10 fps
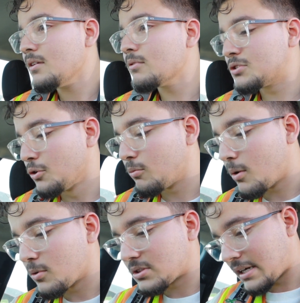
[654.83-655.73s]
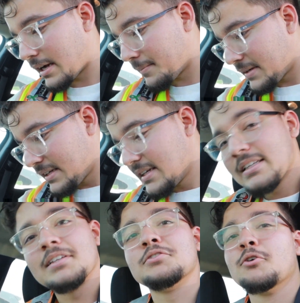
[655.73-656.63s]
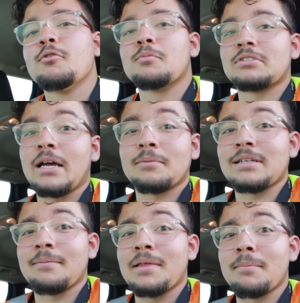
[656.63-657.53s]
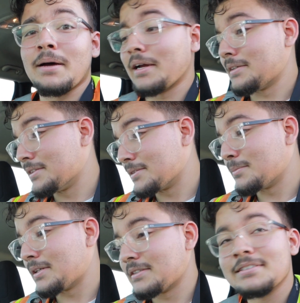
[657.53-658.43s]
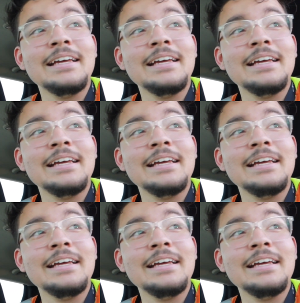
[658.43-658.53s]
Let's do it one more time. Let's do it one more time, because I'm not buying this, buddy.